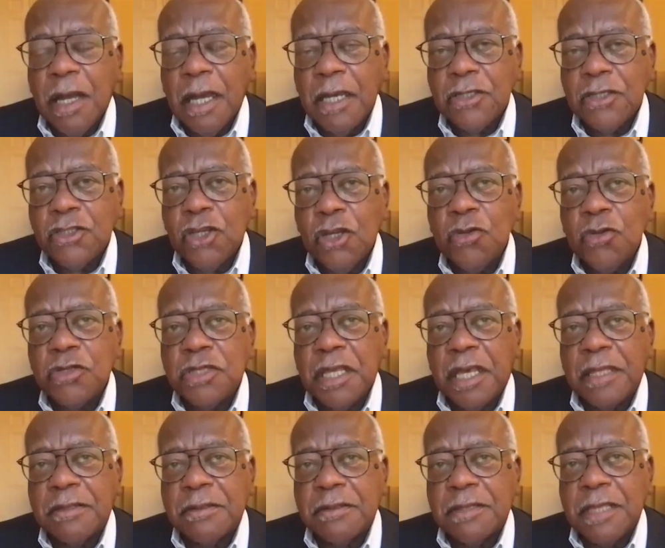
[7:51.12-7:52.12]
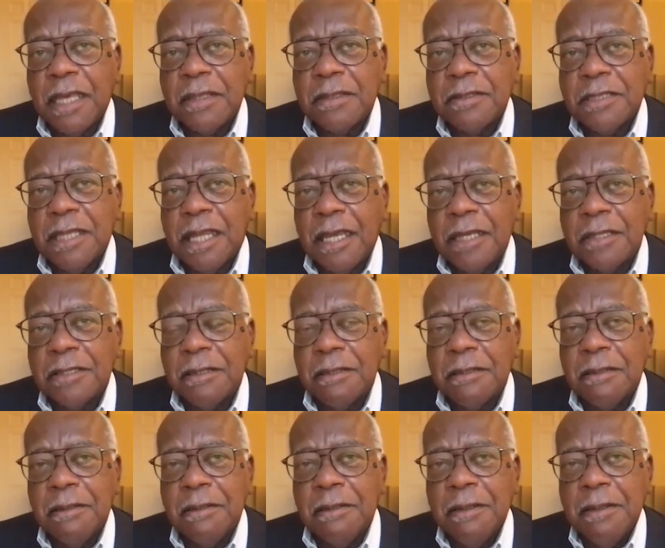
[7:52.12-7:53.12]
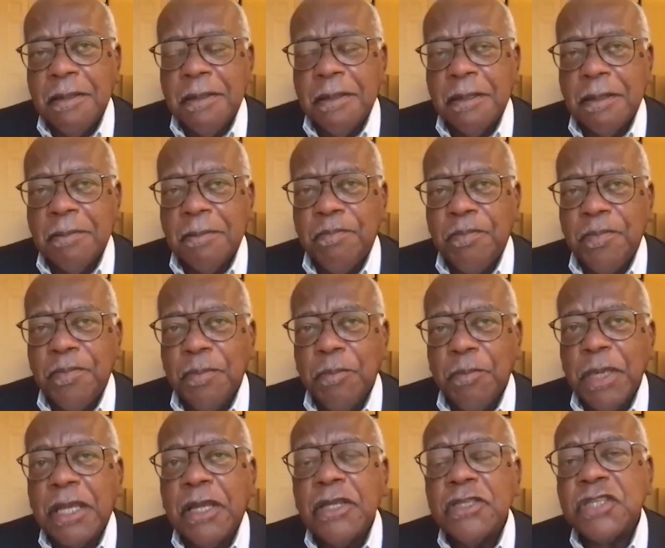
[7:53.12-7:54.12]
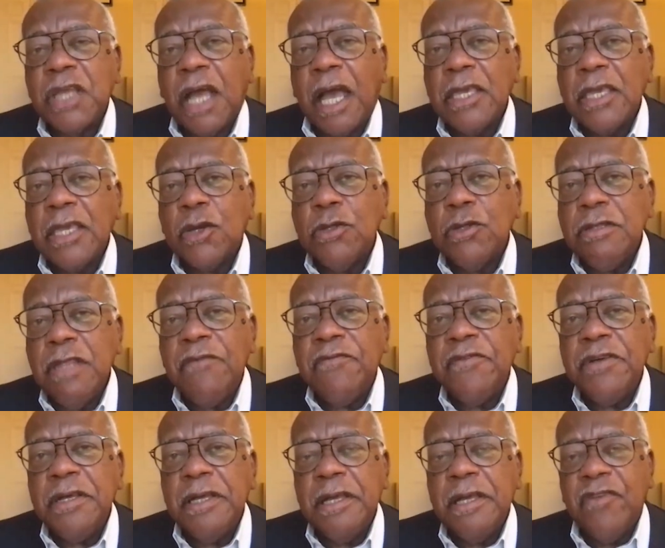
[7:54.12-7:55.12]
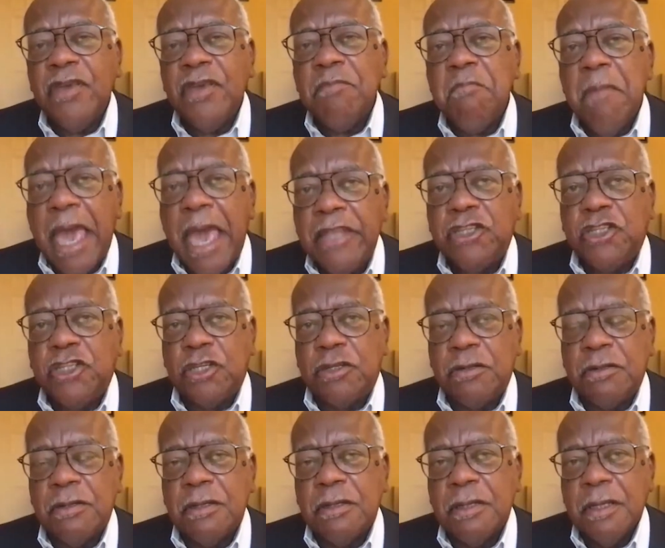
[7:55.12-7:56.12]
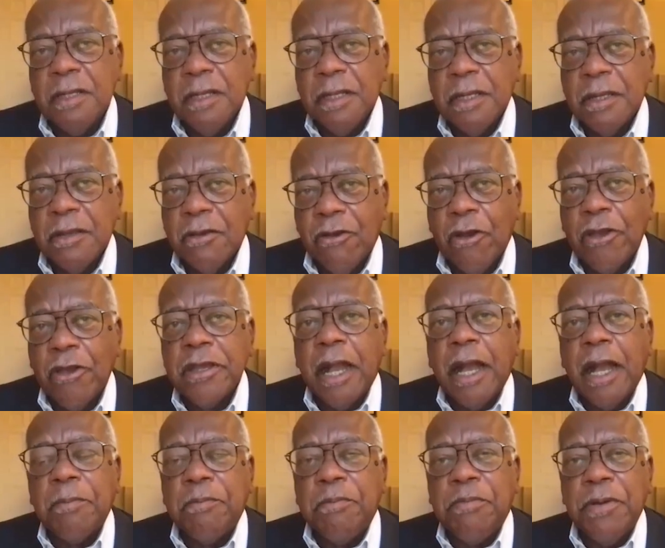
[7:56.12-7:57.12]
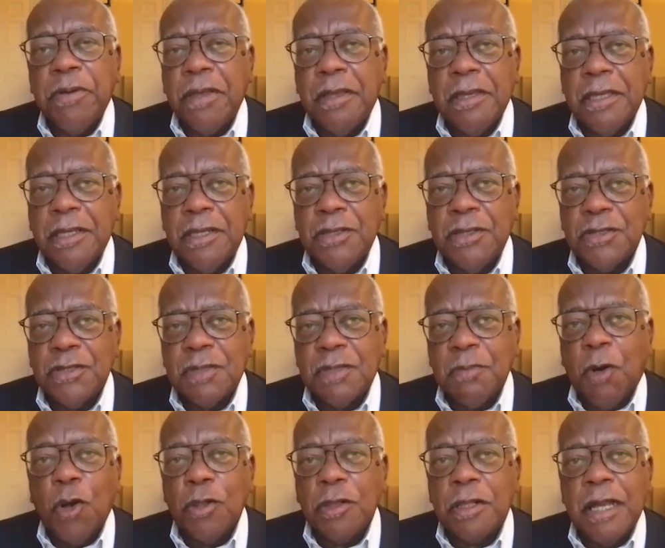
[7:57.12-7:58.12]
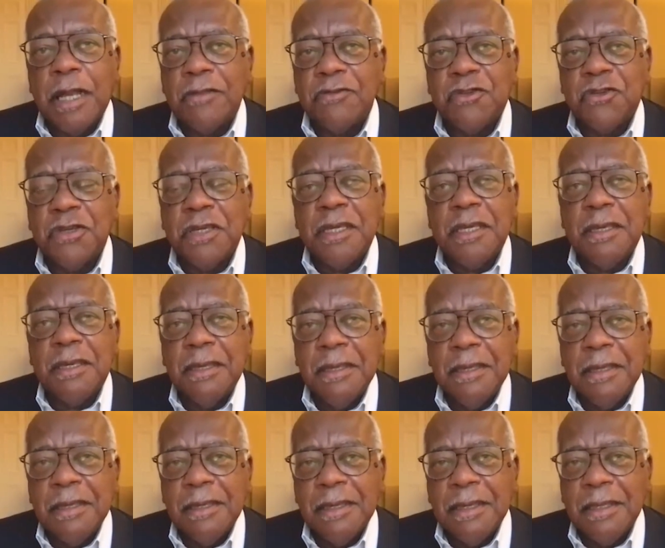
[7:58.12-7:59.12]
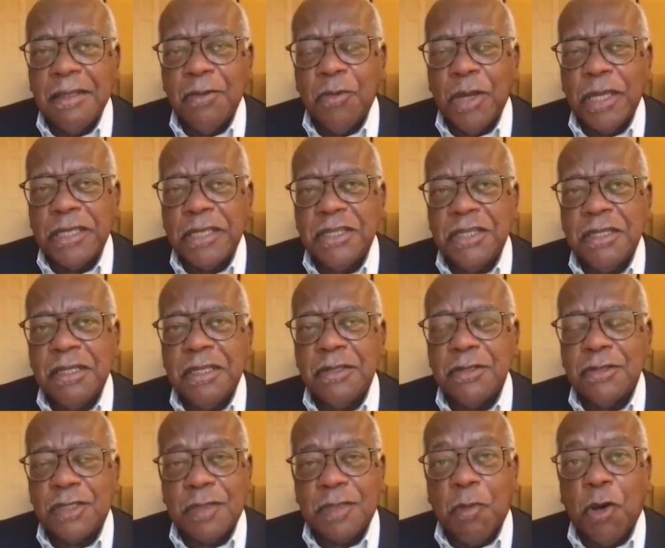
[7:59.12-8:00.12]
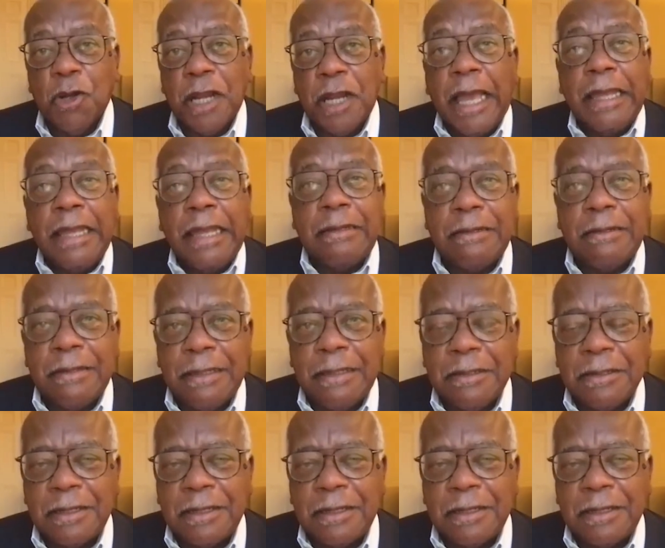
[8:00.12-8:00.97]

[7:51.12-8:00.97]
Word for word: I chose that title because I could never have imagined, growing up in a small country in the West Indies, a small island in the